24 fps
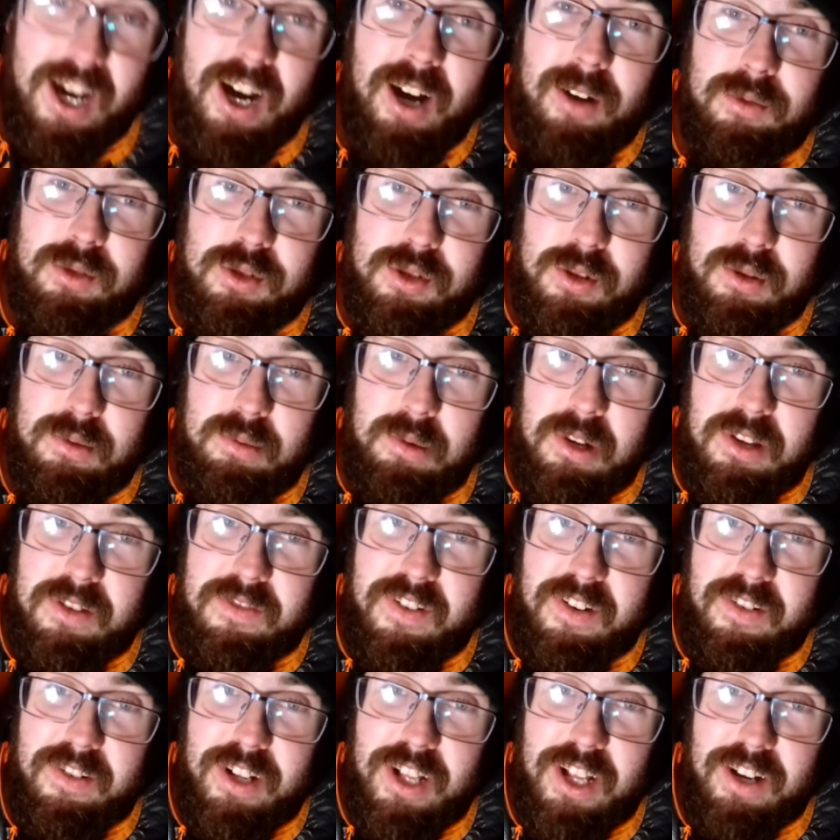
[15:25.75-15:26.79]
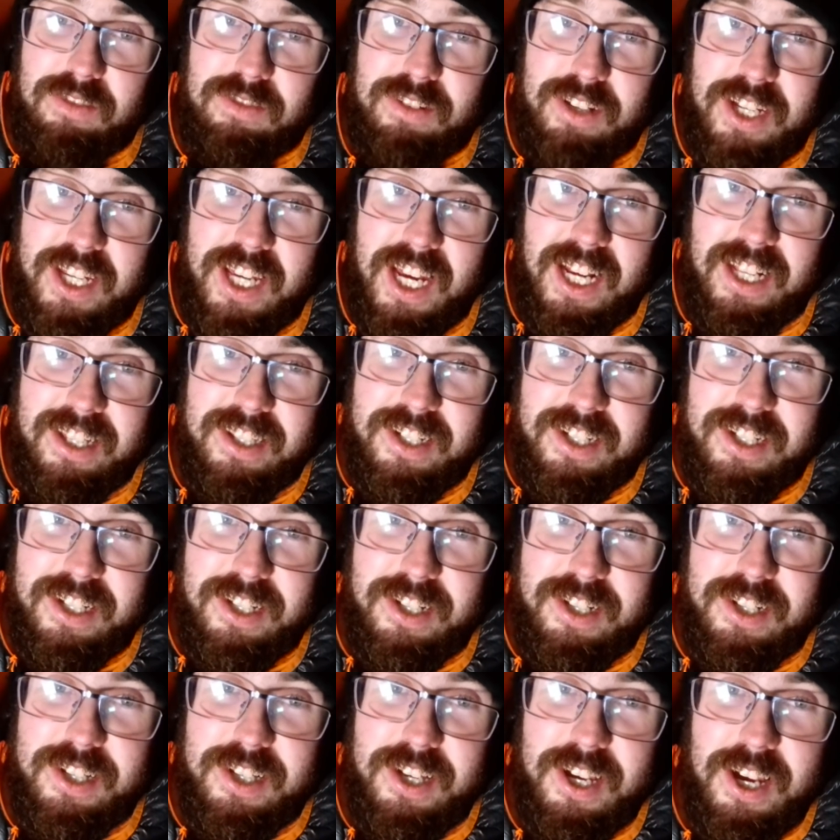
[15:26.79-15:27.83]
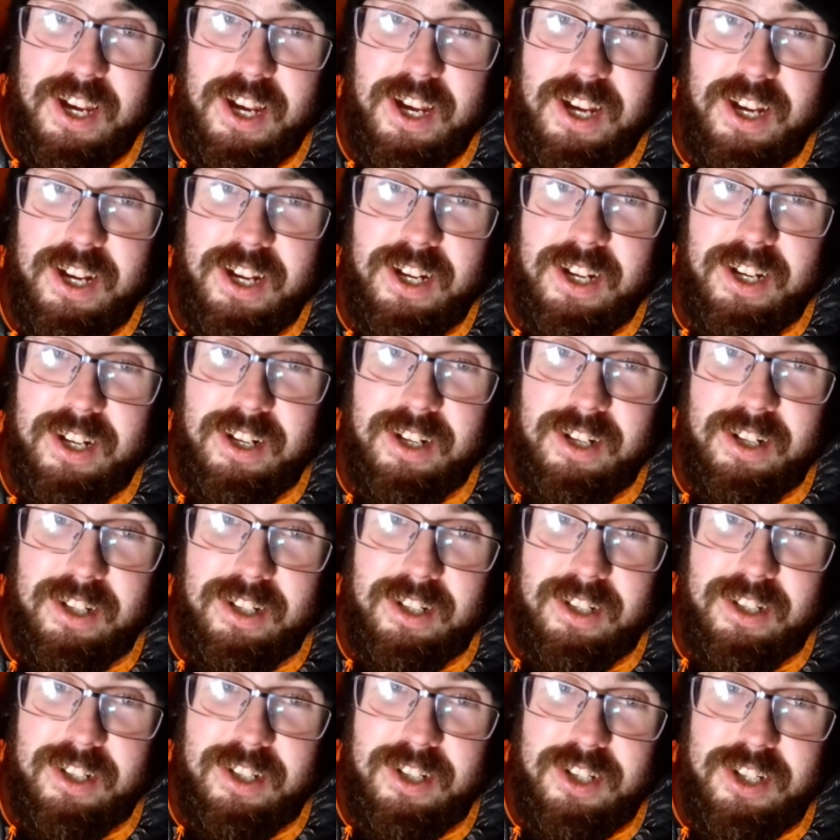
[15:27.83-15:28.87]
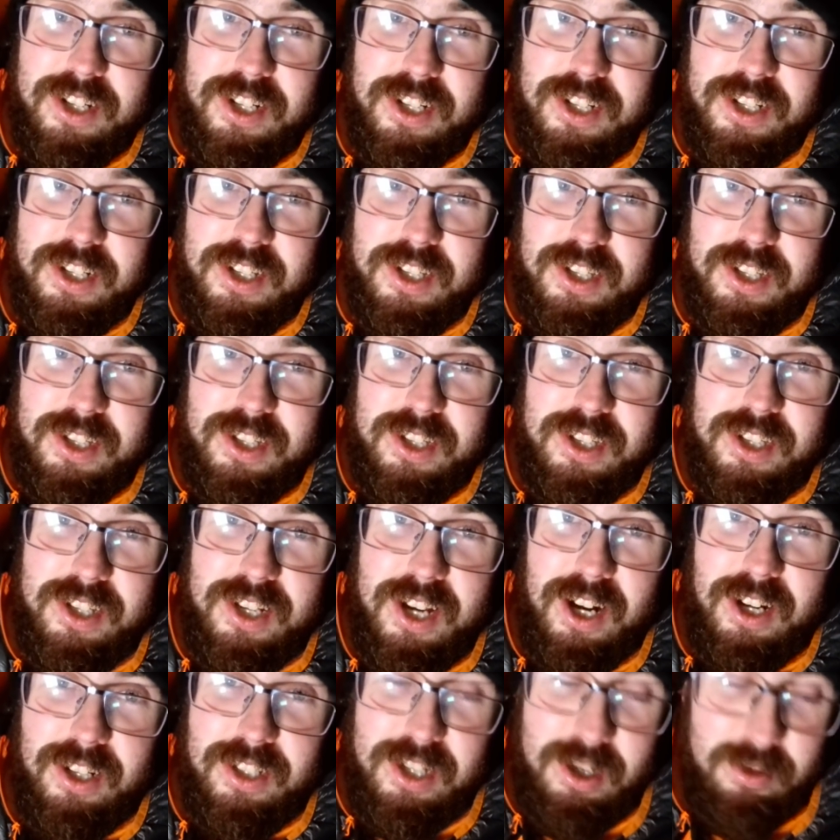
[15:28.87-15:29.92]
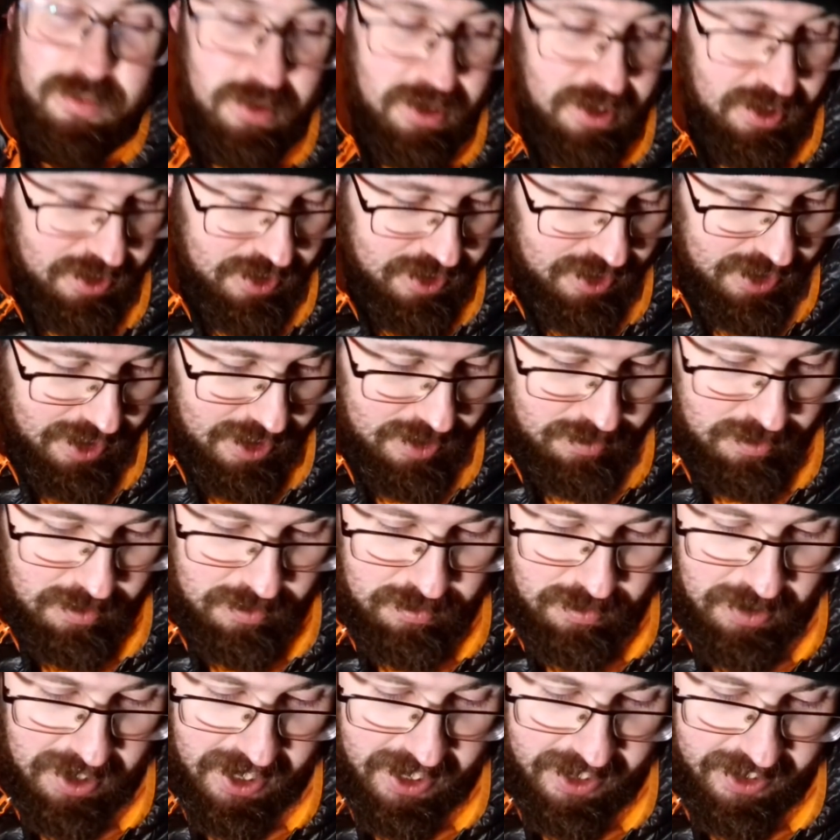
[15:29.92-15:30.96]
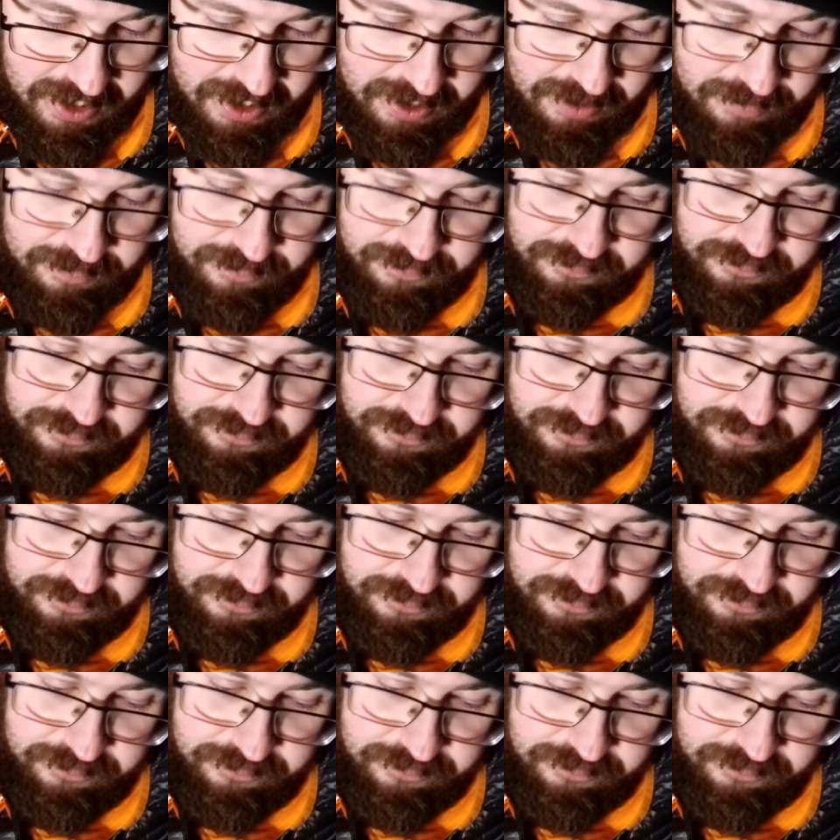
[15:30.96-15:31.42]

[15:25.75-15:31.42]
I'm joined by the very lovely Candice. She's tucked up in her sleeping bag.